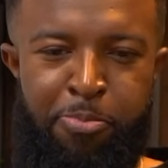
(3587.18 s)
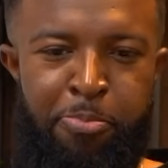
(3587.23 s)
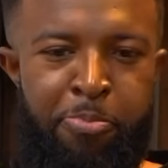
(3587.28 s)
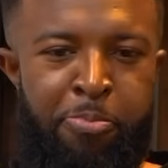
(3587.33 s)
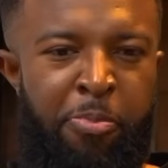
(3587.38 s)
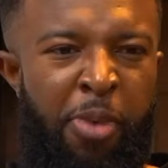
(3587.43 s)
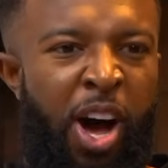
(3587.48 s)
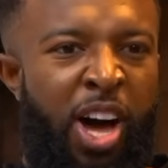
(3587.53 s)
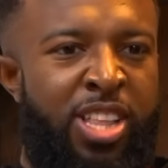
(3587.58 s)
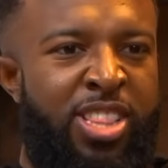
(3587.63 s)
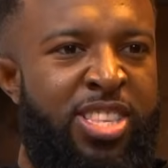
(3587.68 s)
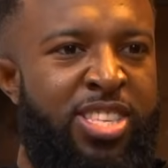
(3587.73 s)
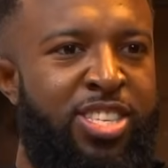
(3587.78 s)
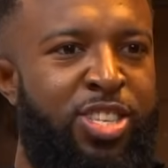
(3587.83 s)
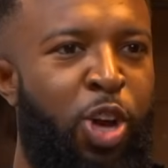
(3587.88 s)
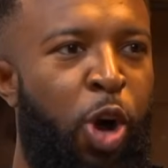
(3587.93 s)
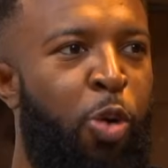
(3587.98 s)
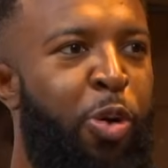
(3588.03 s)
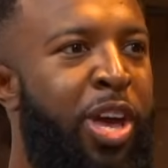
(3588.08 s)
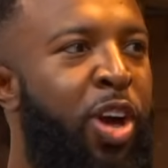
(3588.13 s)

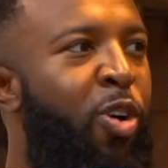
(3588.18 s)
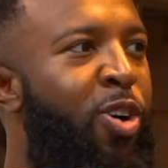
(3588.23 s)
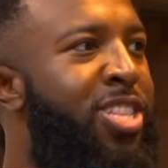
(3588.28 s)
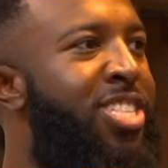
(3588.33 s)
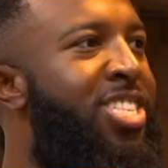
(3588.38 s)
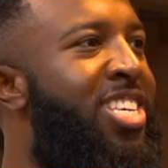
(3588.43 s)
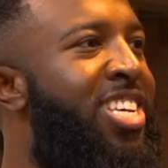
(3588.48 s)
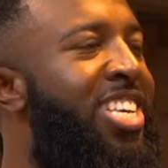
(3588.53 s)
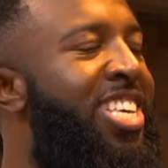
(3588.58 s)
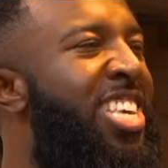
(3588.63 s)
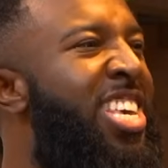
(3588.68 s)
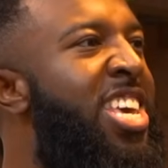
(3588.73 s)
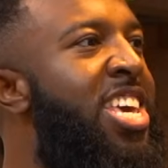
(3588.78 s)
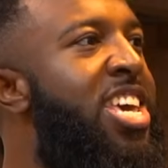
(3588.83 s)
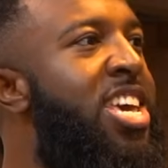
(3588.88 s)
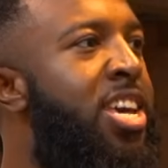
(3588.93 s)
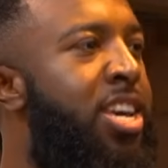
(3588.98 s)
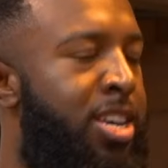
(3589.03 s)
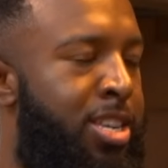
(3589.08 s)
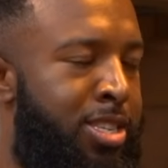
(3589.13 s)
months going on to
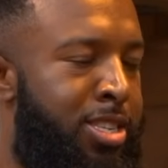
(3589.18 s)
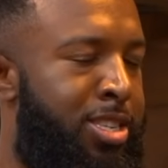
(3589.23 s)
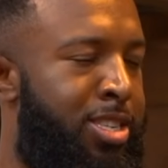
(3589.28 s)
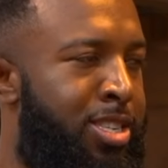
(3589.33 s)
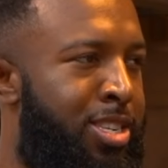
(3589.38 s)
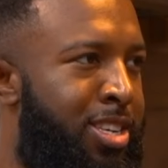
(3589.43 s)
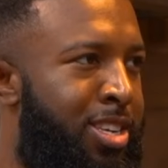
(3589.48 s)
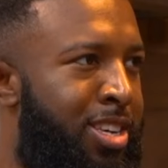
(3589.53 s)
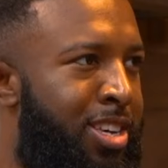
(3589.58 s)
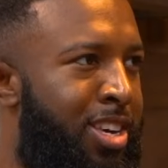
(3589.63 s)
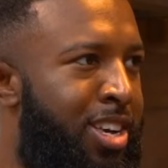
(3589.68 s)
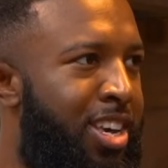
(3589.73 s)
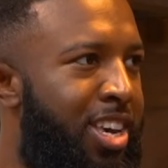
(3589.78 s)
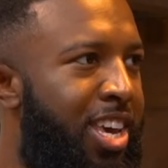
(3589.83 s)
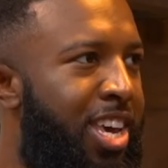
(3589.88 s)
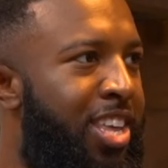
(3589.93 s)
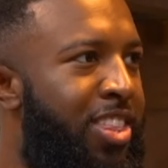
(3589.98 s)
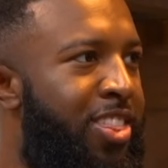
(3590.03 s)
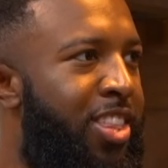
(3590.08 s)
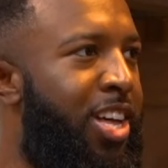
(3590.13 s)
years
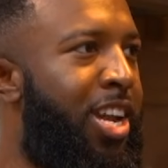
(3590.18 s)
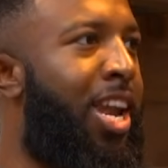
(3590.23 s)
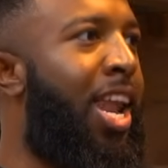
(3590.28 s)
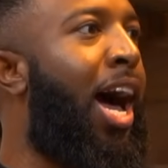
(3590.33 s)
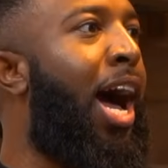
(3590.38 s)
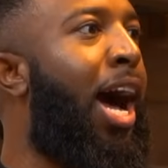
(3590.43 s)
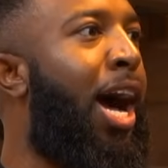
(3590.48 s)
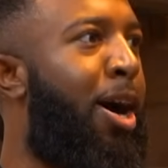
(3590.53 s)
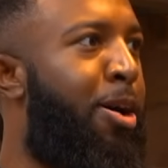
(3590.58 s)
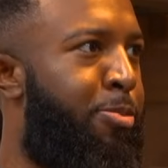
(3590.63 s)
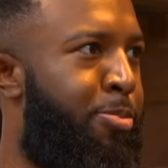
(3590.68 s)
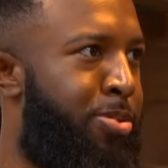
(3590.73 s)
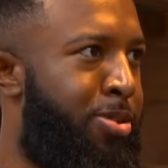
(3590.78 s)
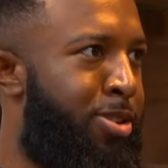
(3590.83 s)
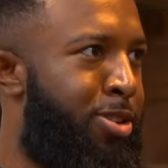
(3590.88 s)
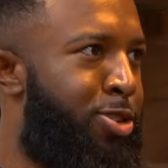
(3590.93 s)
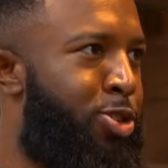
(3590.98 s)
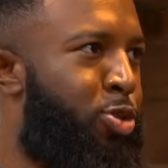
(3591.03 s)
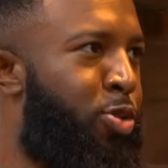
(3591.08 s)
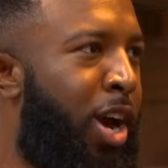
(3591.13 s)
in the lab
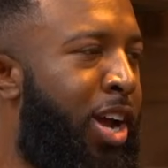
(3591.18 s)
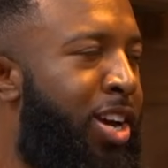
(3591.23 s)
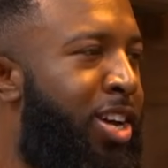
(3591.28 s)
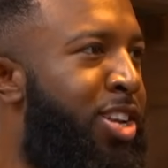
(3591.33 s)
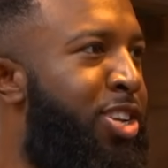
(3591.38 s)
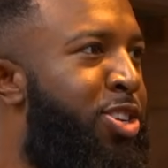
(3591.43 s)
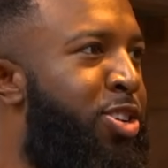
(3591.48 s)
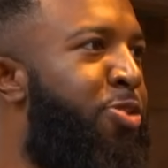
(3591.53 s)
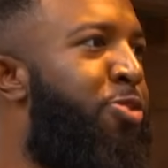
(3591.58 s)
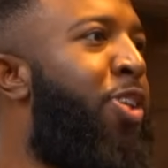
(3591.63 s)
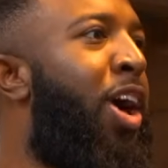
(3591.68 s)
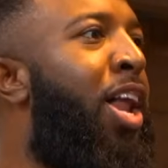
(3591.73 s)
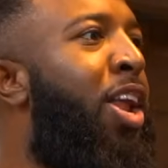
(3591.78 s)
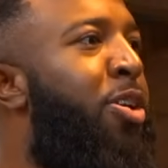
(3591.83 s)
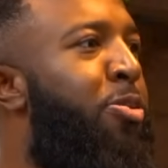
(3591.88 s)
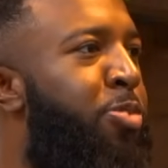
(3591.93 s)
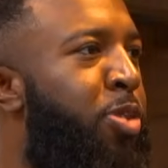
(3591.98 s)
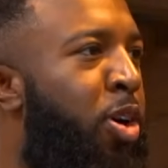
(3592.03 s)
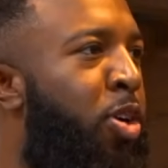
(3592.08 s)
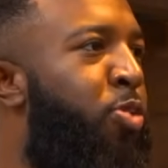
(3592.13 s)
trying to
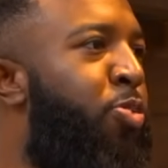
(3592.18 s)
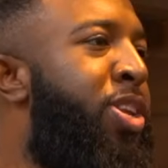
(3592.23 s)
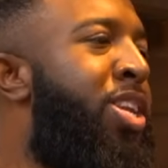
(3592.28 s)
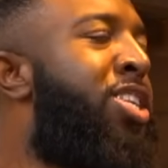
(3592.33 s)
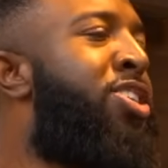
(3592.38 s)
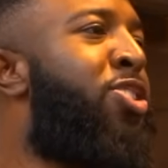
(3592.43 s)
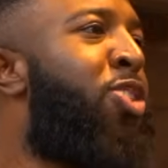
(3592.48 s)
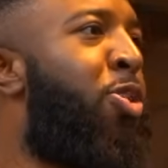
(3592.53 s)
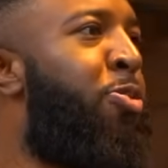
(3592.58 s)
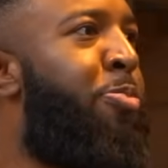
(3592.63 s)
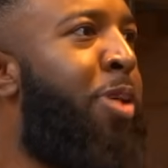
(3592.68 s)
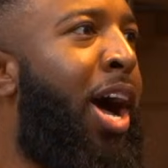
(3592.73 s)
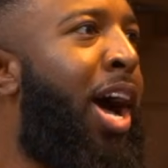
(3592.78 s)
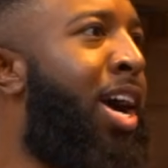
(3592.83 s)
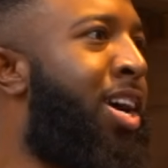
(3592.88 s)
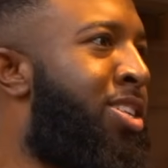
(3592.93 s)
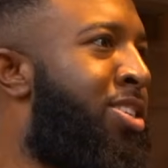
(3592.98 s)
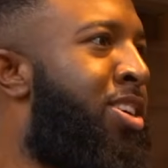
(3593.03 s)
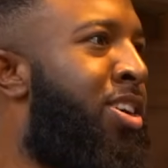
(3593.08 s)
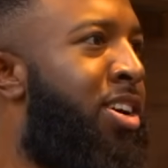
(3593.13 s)
develop, oh, we need to go
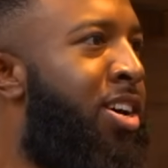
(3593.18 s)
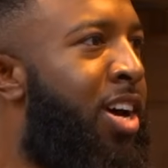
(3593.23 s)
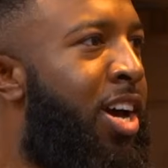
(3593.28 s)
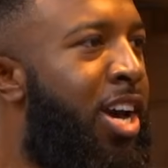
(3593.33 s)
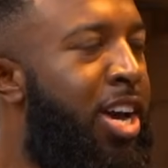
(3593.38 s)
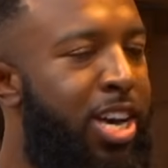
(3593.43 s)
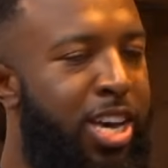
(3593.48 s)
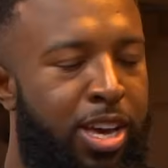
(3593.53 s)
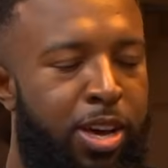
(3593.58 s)
back to,